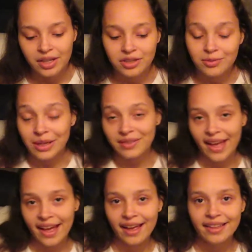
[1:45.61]
doing
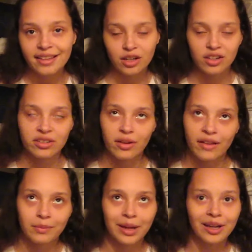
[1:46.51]
that and then also
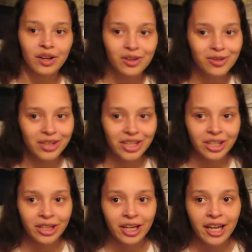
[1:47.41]
having my uncle
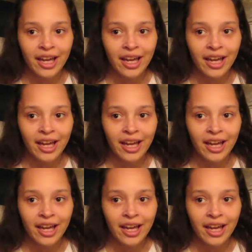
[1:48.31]
here,